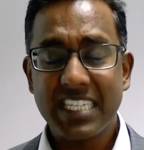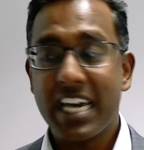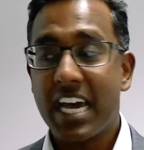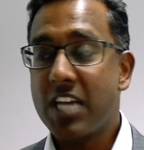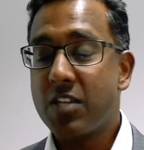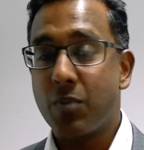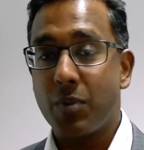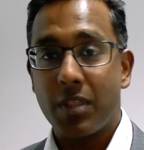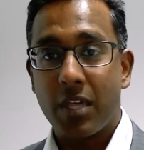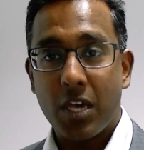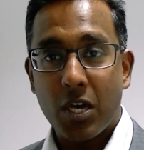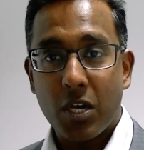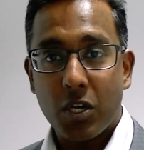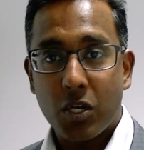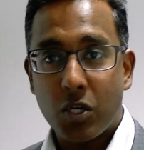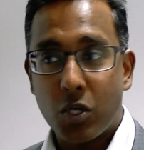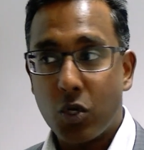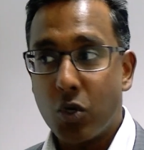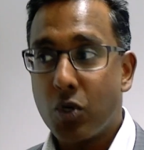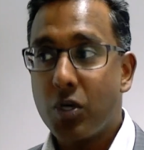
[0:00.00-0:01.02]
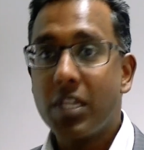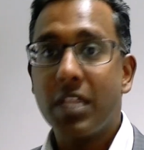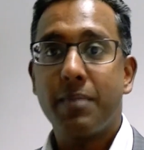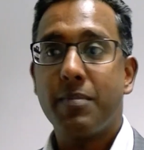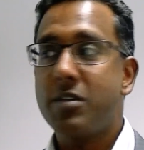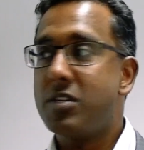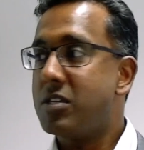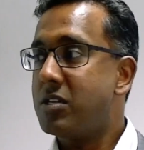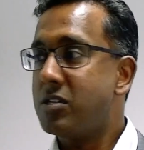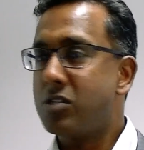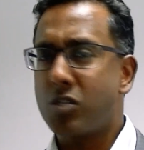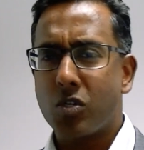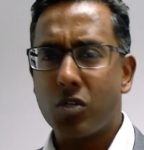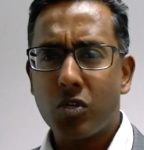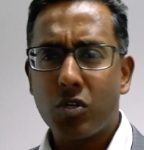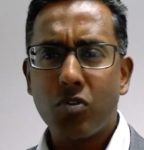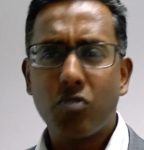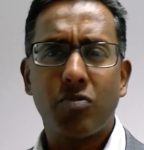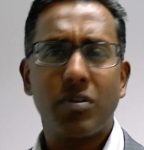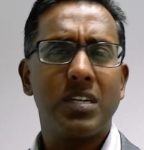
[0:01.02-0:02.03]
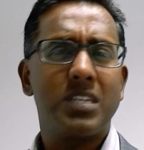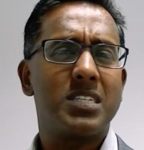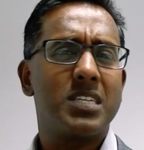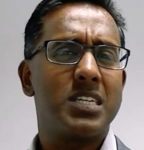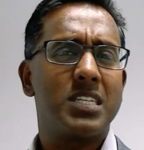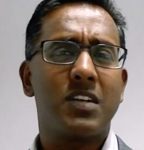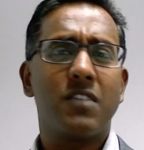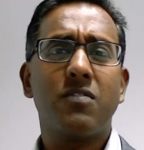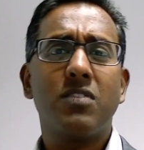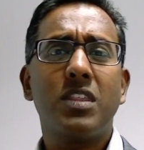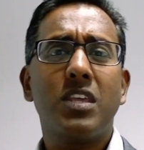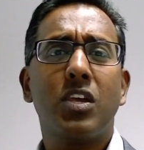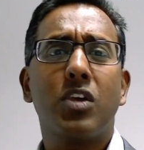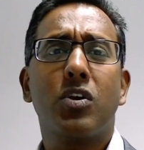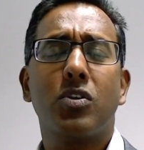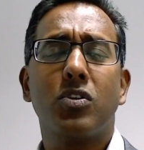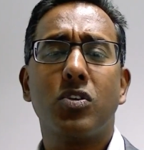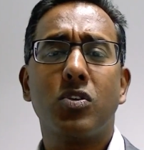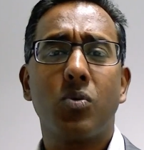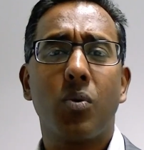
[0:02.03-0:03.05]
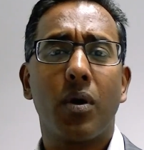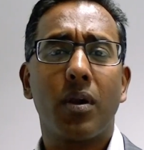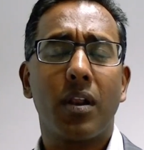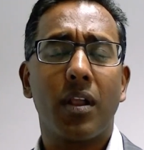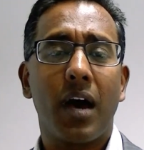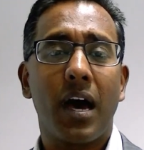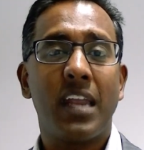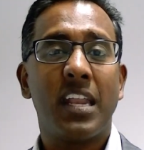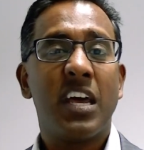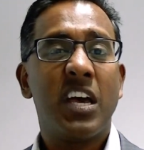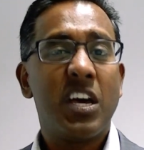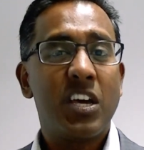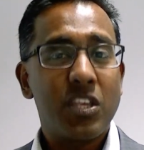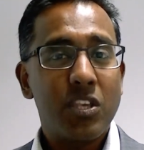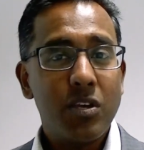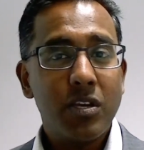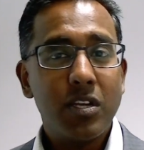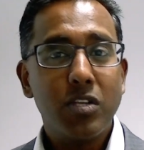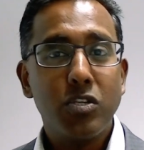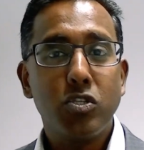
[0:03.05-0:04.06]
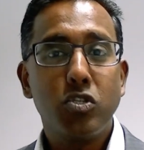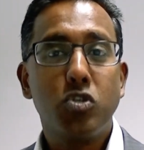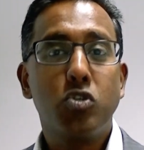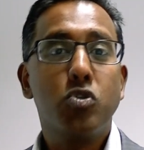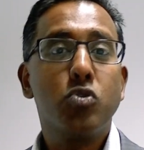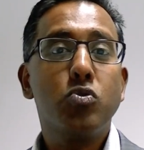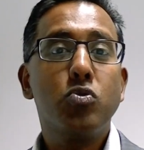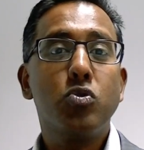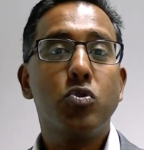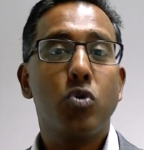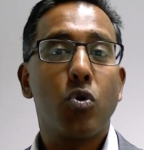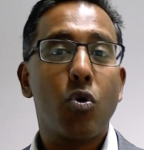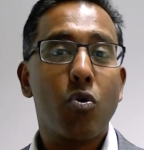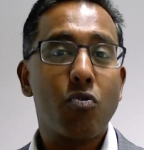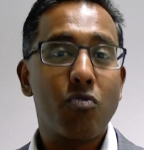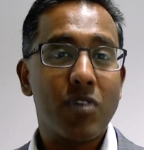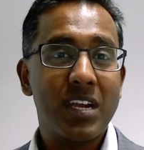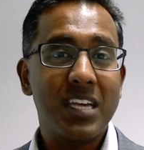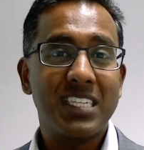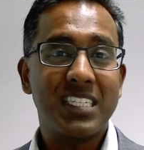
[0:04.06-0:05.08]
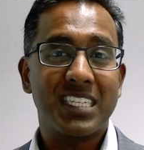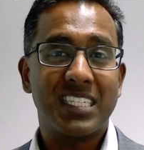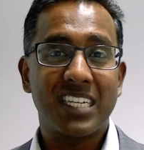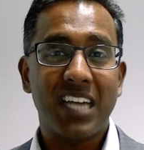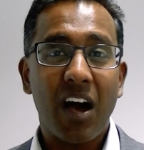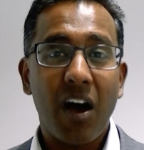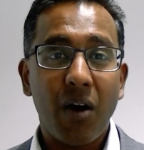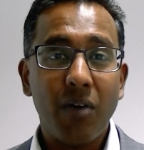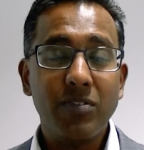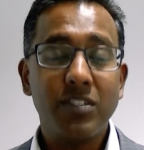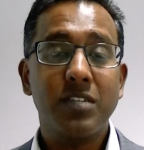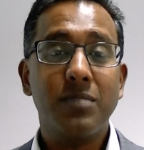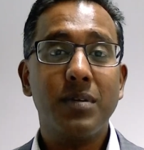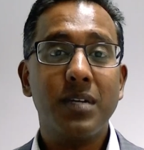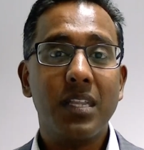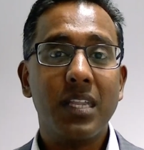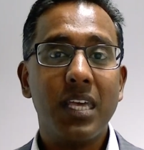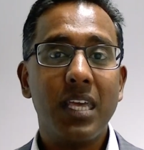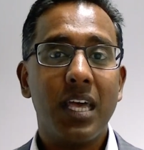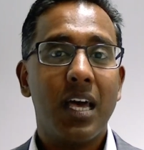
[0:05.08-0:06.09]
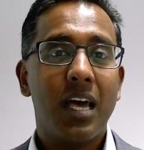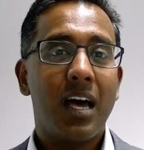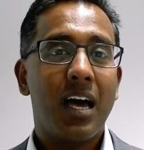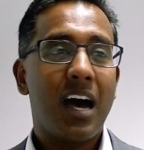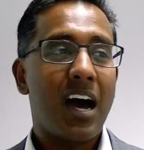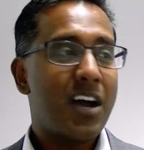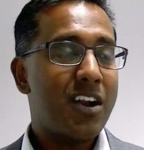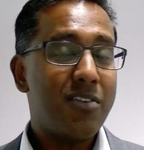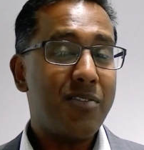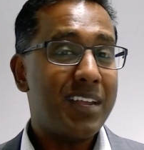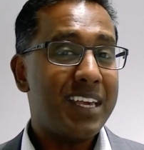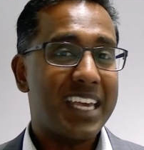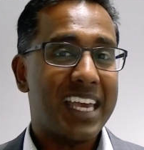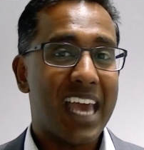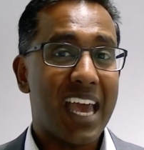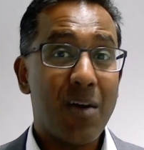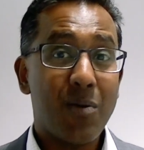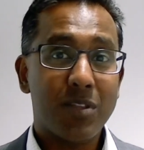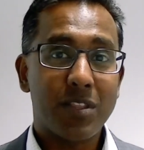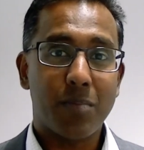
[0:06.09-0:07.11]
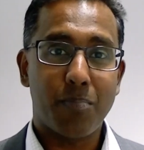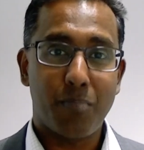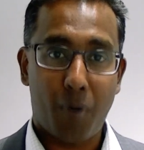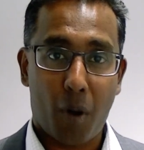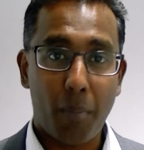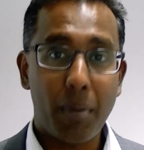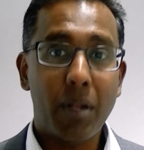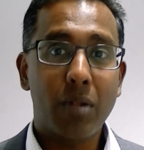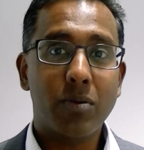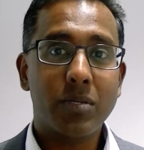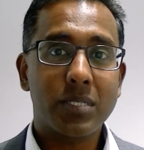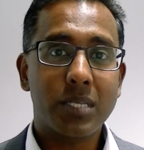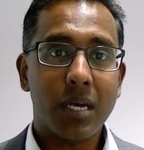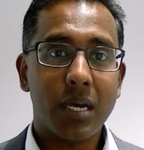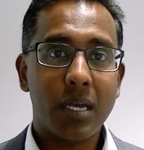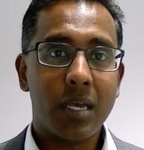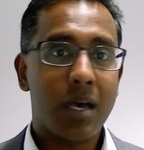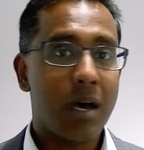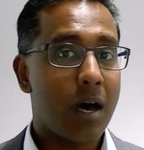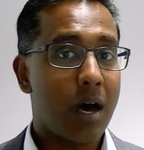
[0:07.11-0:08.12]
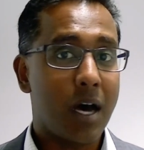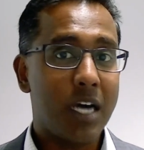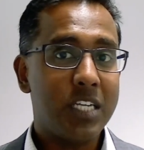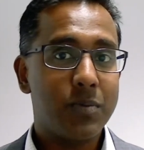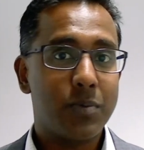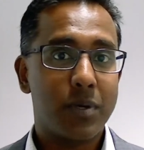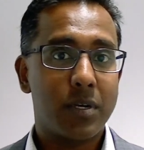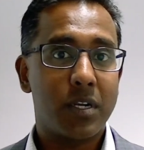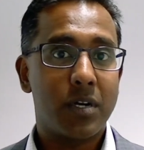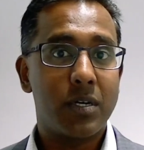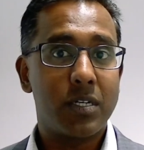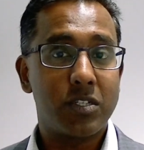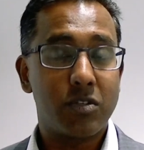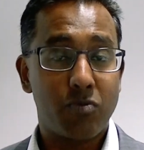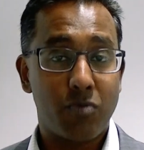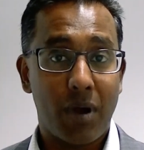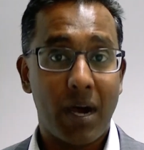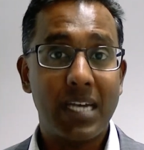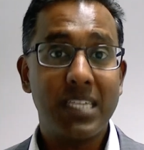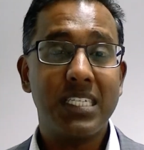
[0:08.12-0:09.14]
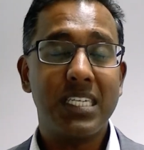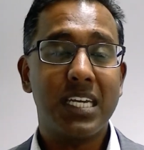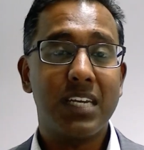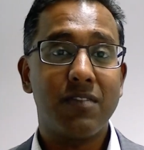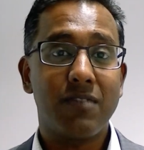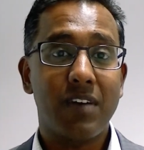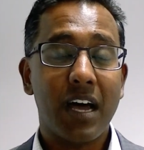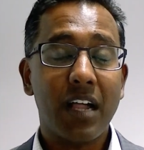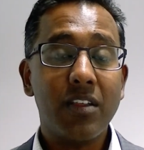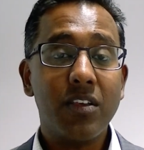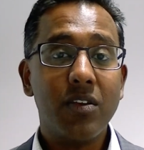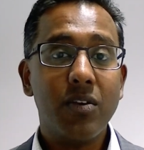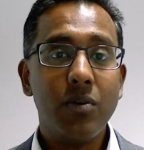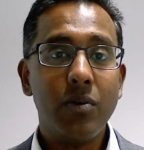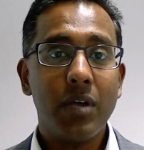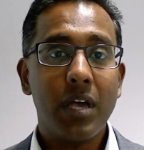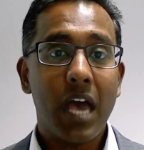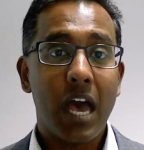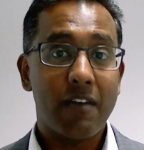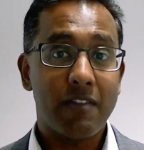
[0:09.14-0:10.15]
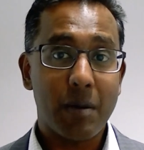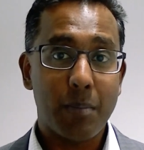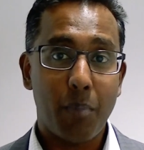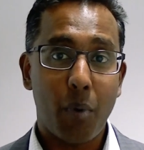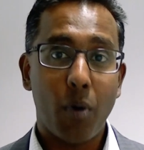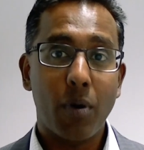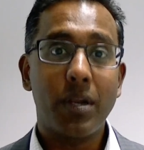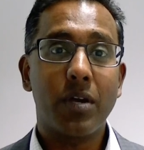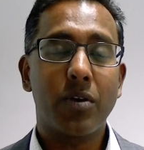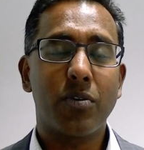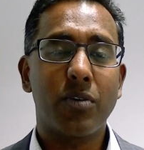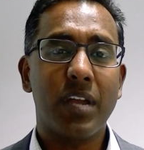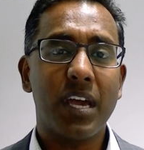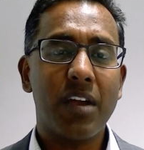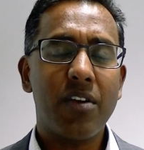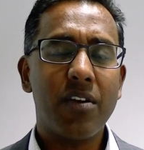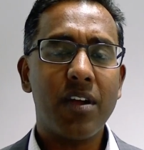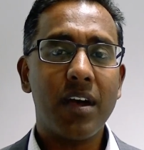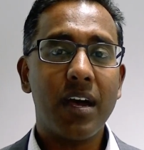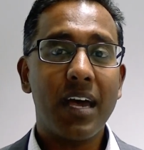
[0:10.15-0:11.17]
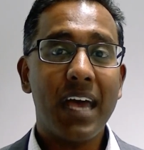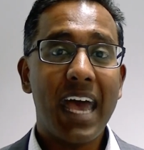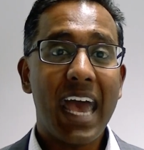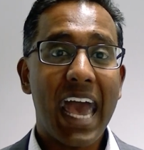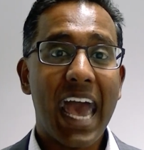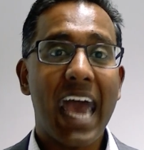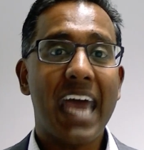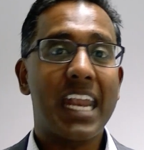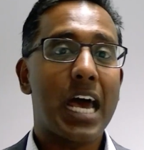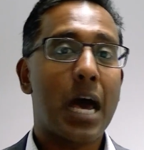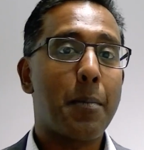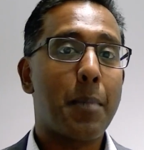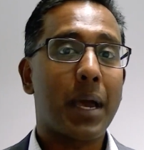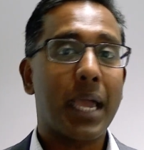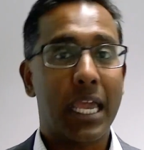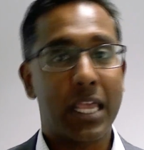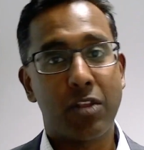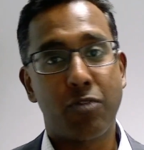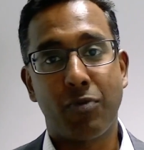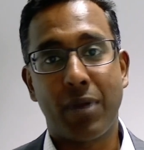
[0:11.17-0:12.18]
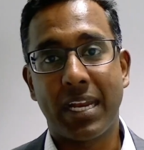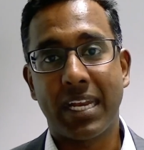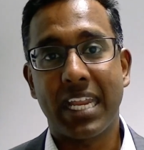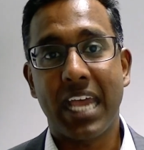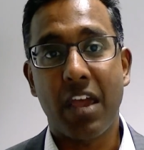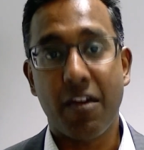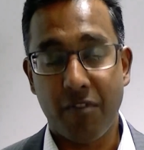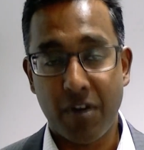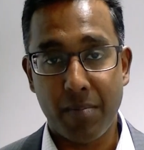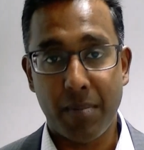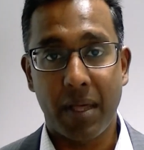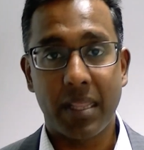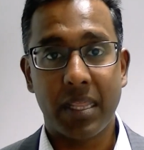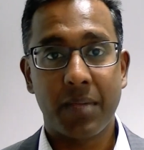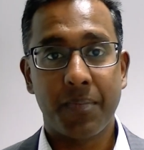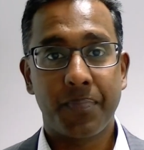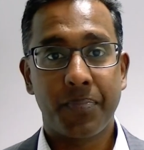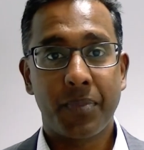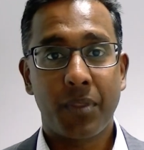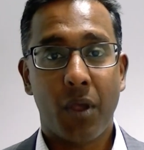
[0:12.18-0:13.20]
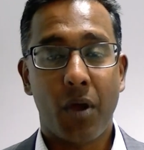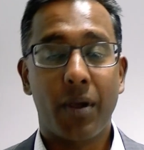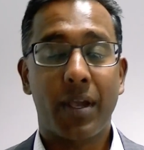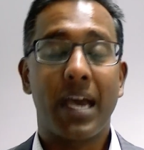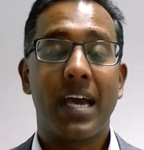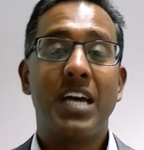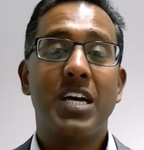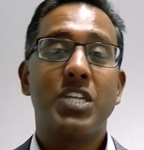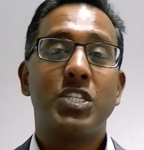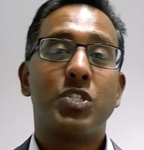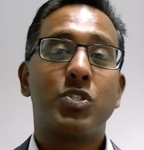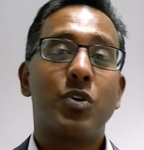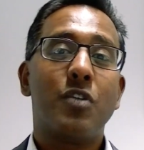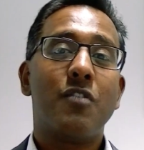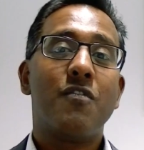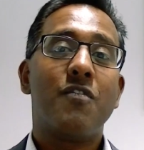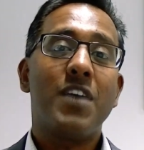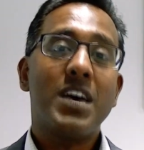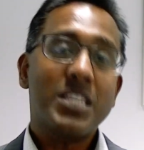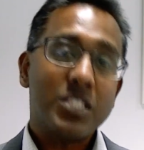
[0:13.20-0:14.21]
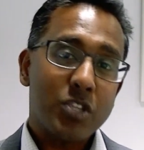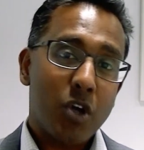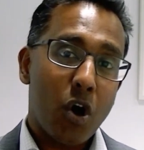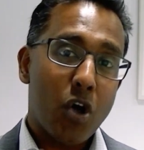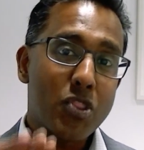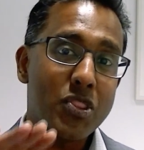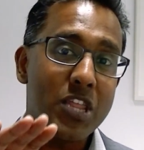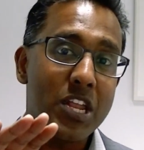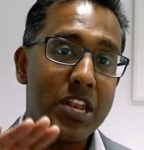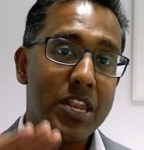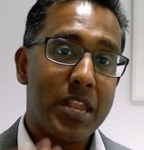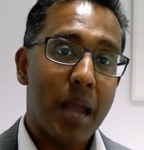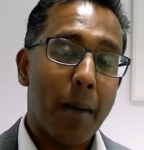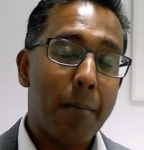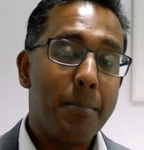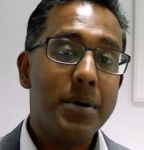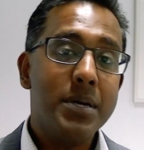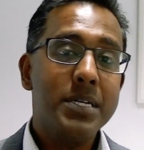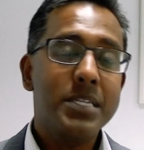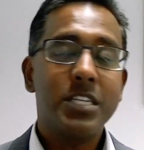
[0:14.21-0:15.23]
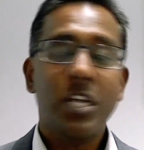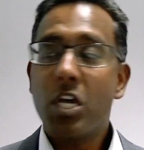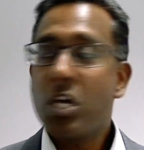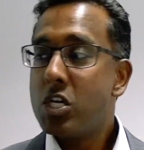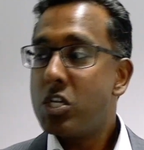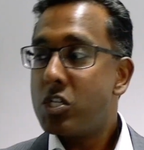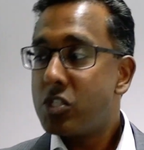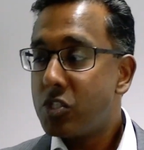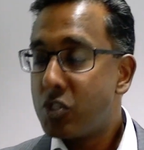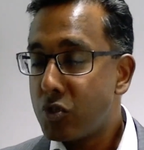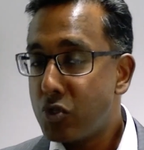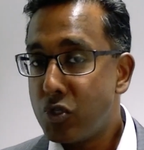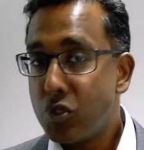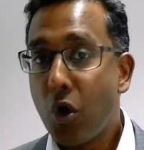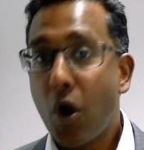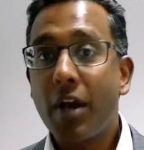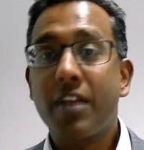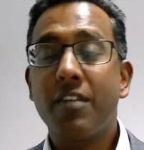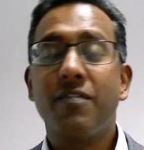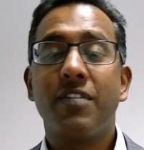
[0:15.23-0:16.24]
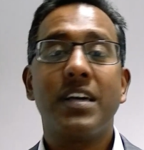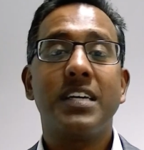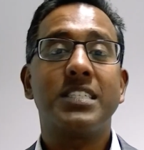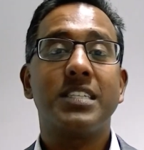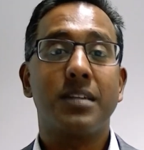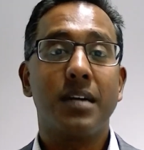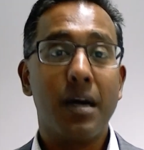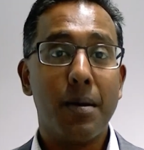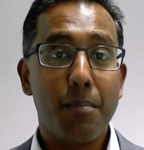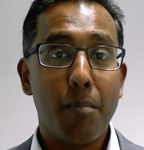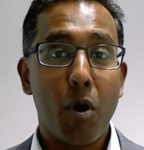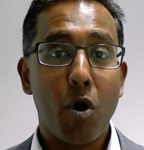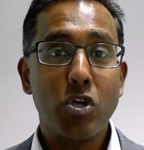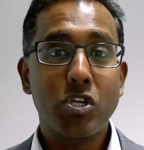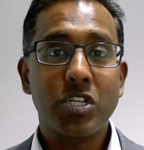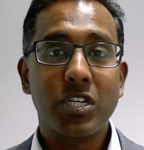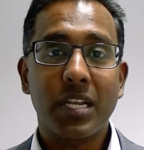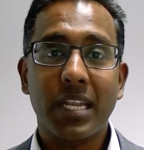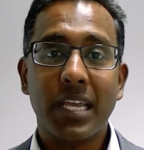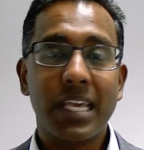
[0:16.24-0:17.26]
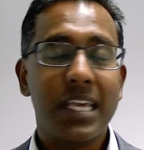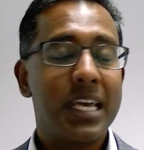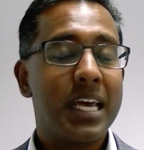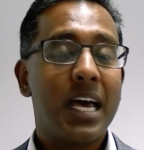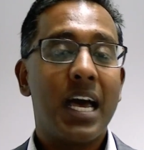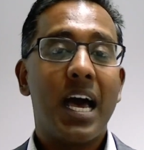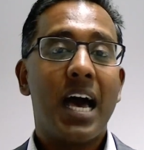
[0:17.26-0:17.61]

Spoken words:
days with Google Images, Google Research, everything you can do online, you can do your research. Ultimately, I don't really care what the property looks like. I just want to know, is it rising in value? Have I bought in a good area? And am I getting the rent every month? Okay, so invest on the numbers. Do not invest emotionally.